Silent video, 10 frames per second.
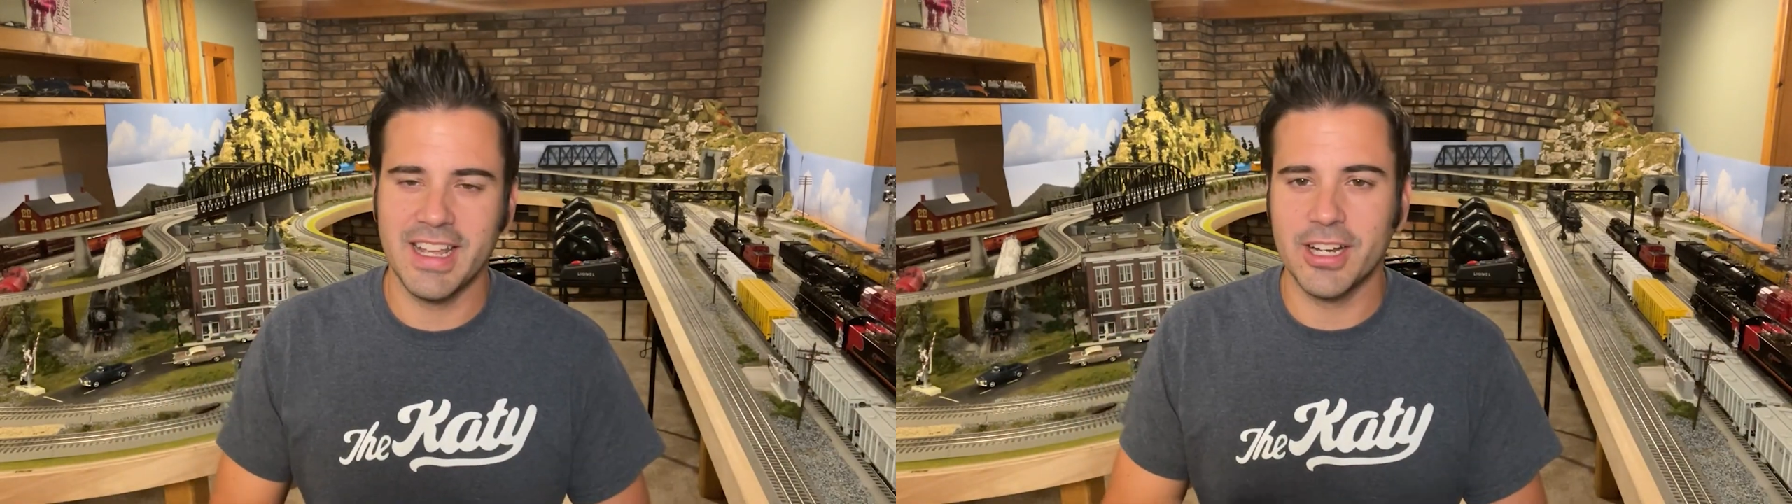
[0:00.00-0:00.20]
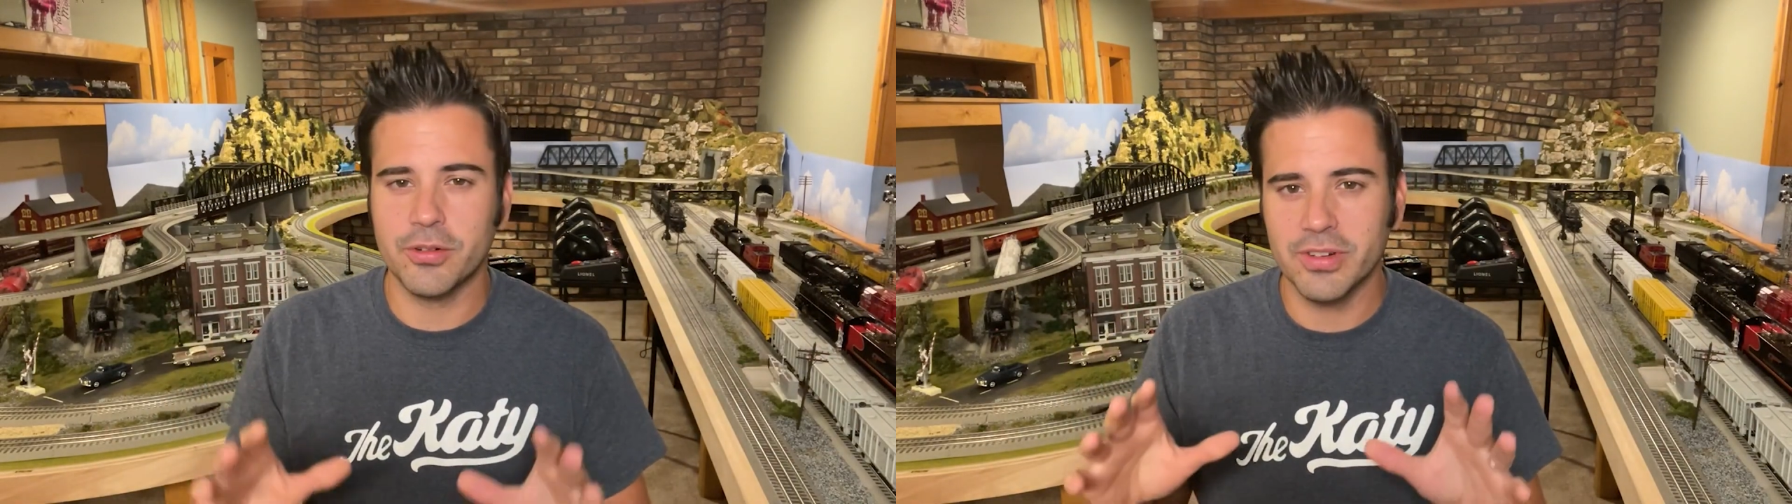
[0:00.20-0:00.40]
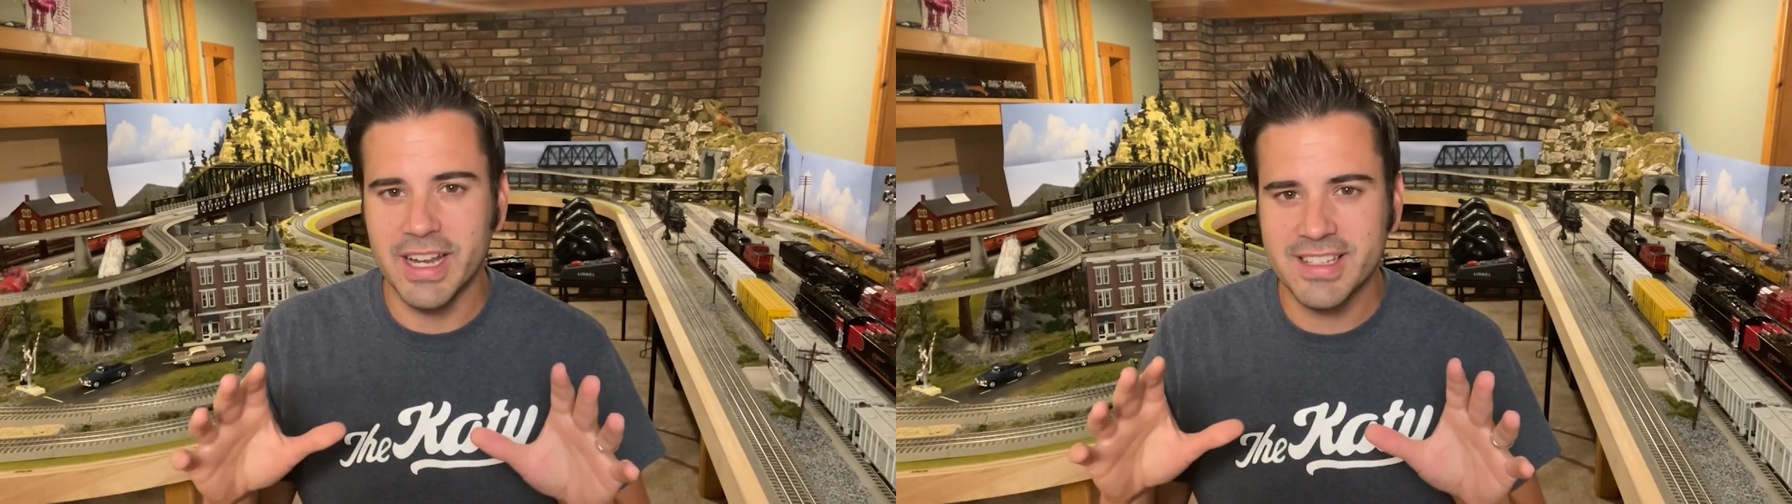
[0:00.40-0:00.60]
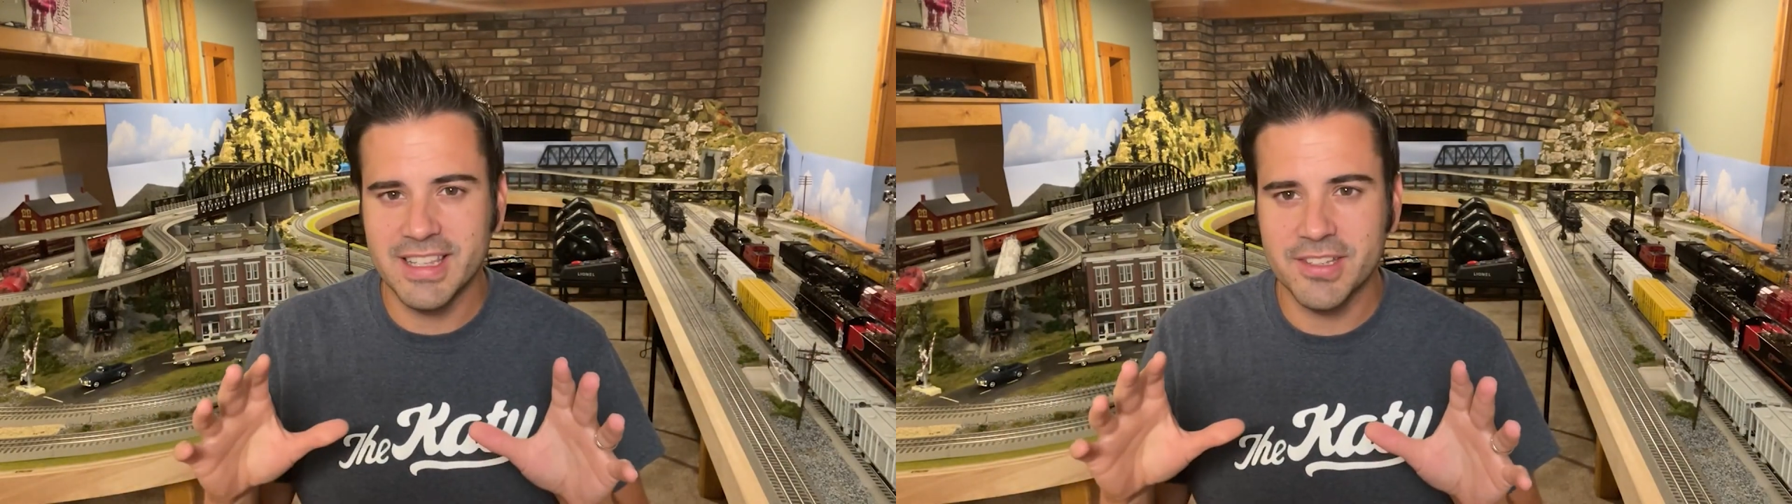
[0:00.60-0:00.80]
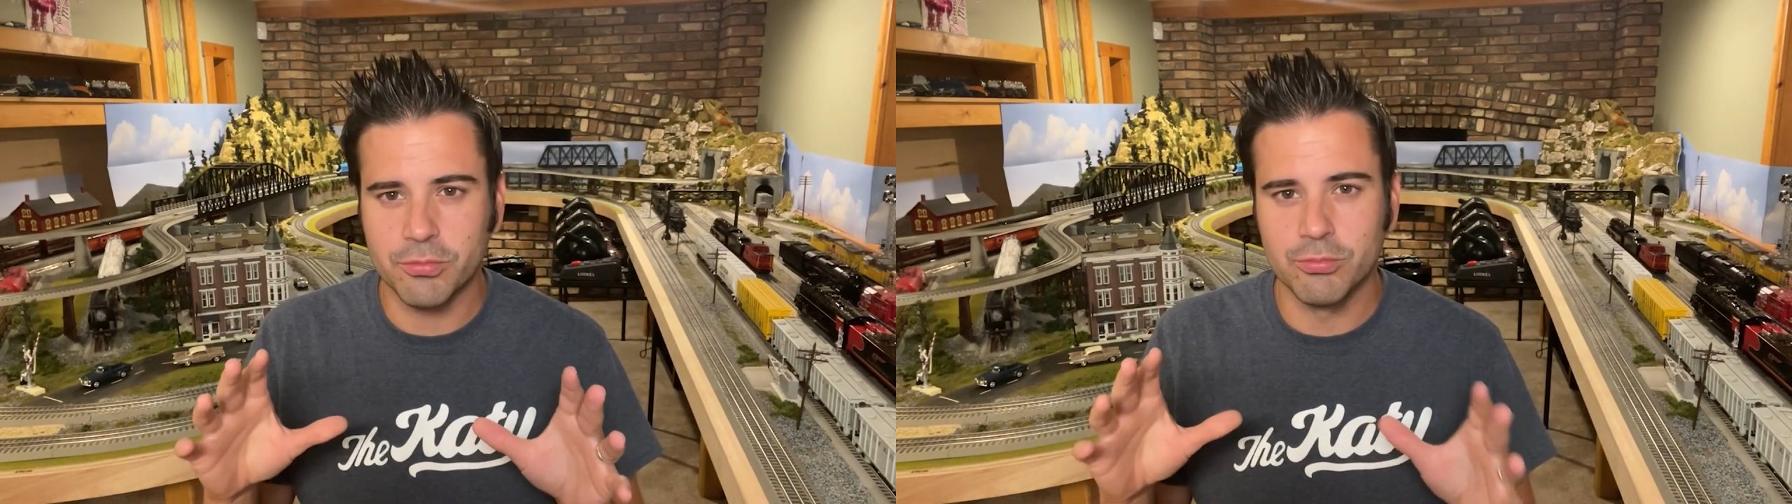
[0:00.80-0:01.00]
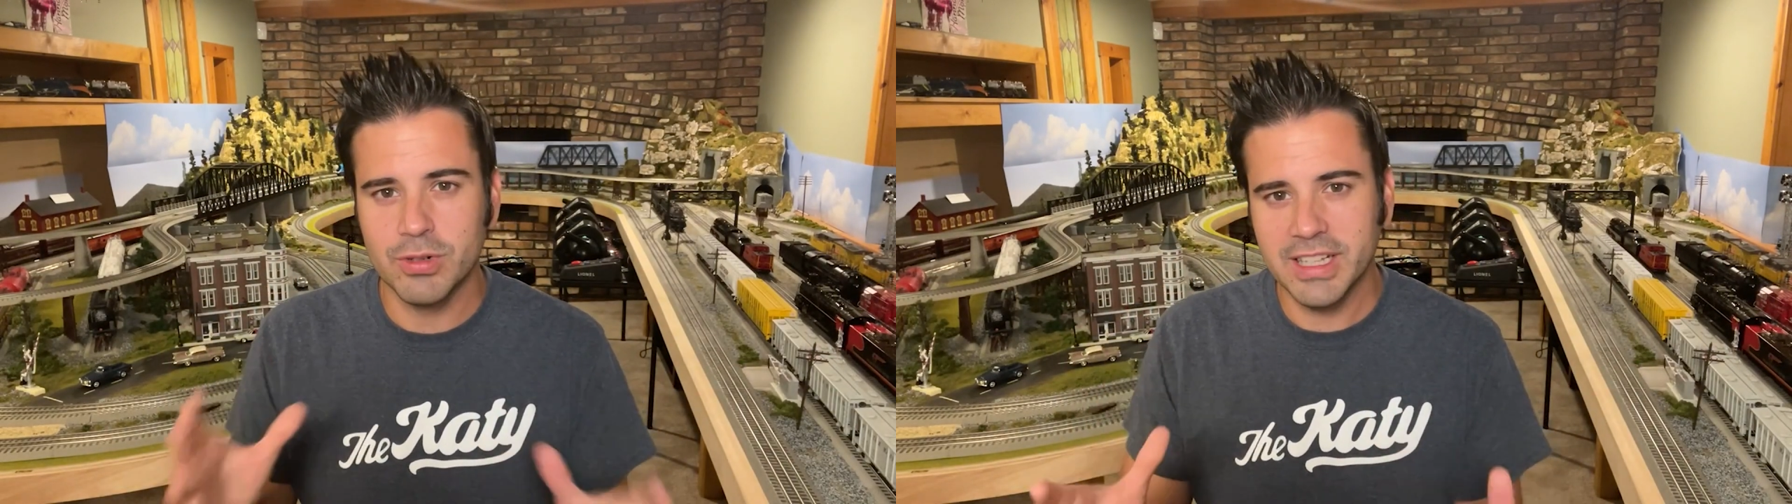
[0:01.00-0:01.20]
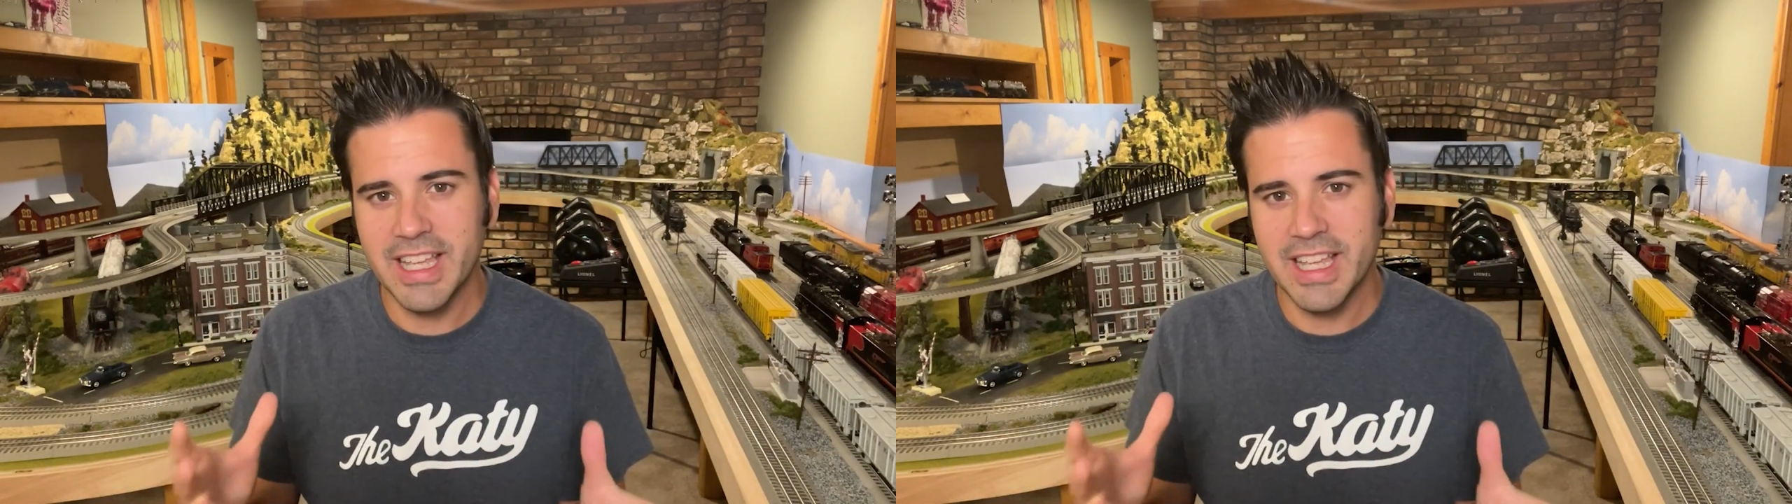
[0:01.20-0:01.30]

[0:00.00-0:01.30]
and it creates these really